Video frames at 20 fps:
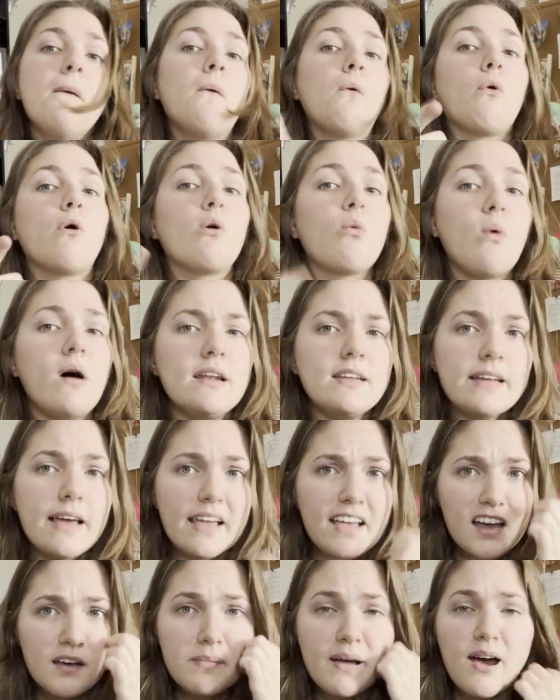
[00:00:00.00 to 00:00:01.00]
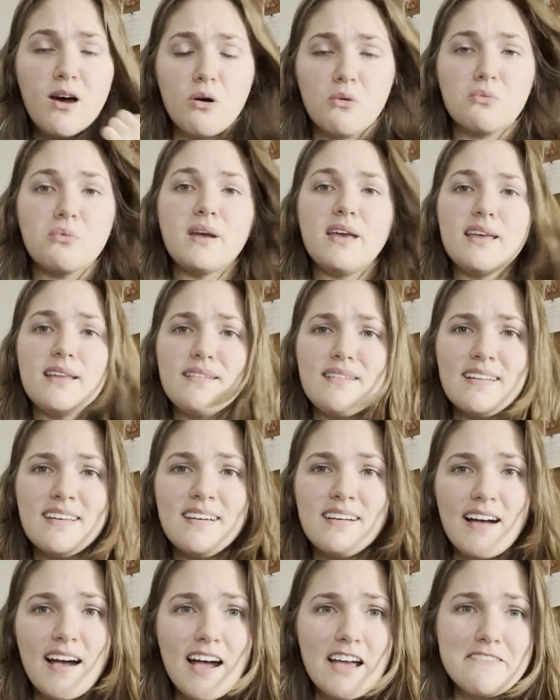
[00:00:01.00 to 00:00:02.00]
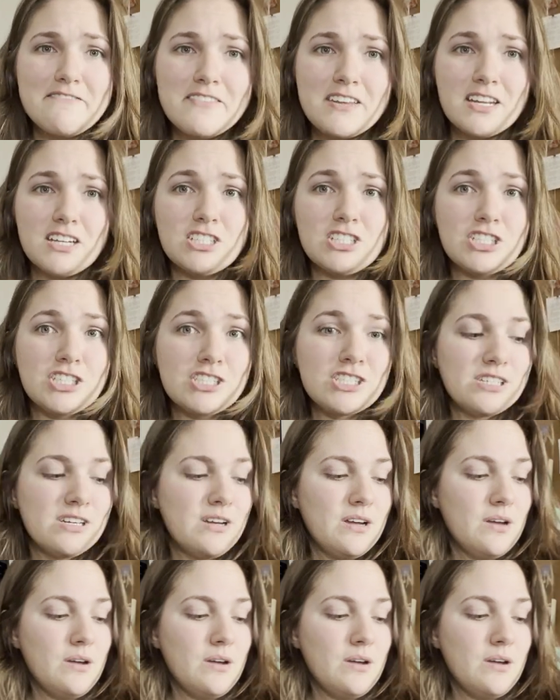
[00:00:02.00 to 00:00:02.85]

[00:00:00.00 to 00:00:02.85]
will one day come out when I finish